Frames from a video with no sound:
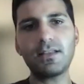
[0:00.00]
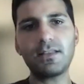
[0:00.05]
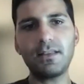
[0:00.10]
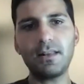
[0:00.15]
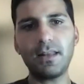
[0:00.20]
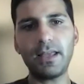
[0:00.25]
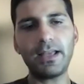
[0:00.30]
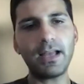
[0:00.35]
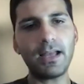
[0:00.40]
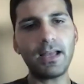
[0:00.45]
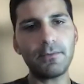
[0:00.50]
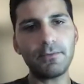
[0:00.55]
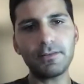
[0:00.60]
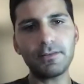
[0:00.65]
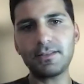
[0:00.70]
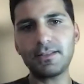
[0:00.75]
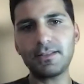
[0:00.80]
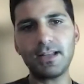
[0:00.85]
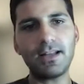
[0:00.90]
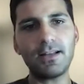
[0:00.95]
like I
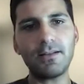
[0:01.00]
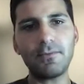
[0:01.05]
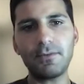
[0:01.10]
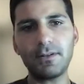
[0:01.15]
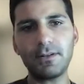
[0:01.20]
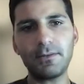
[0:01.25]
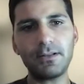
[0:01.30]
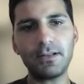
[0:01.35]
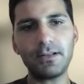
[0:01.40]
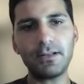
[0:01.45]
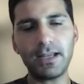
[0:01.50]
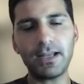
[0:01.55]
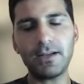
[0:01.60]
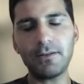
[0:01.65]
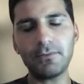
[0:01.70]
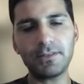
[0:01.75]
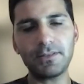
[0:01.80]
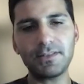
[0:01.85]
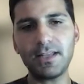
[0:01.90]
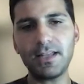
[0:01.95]

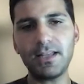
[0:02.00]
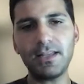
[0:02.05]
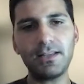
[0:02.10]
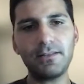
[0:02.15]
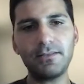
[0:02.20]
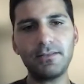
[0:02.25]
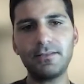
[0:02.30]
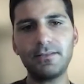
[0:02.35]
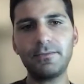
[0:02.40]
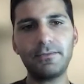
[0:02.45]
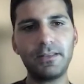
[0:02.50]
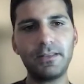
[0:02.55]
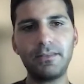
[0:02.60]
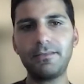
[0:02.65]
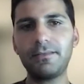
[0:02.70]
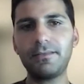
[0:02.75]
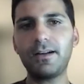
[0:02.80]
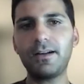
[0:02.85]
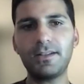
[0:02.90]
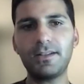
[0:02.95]
was saying
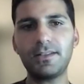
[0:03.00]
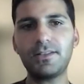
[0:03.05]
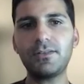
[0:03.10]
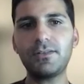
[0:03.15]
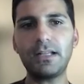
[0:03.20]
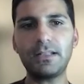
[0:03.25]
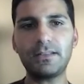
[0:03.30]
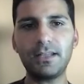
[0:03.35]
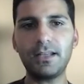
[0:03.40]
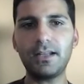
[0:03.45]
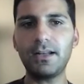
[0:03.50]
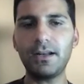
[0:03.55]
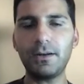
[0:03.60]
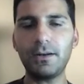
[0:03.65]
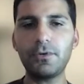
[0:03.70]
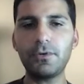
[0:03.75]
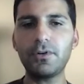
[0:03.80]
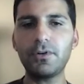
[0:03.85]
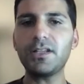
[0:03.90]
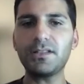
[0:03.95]
with regards to
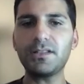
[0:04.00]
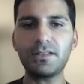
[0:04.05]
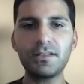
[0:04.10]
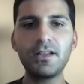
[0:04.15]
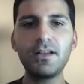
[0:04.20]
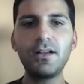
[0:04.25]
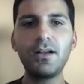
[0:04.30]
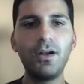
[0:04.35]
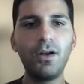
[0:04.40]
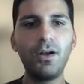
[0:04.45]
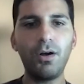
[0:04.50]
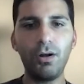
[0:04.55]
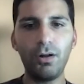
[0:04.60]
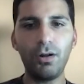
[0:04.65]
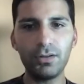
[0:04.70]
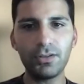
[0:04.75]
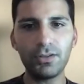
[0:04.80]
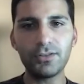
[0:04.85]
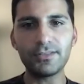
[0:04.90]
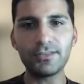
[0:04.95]
SKAdNetwork, is
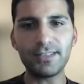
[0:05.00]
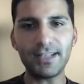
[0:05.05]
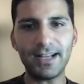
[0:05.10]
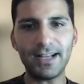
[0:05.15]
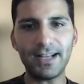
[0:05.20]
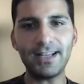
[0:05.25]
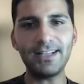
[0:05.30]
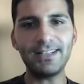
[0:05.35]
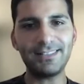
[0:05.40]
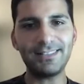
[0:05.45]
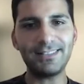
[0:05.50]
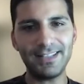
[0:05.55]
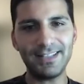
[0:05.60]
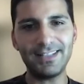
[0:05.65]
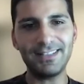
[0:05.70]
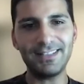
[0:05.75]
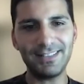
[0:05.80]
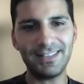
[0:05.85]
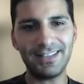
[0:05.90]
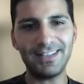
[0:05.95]
hold on tight,
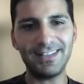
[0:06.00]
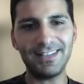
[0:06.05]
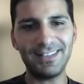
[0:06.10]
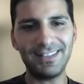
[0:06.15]
and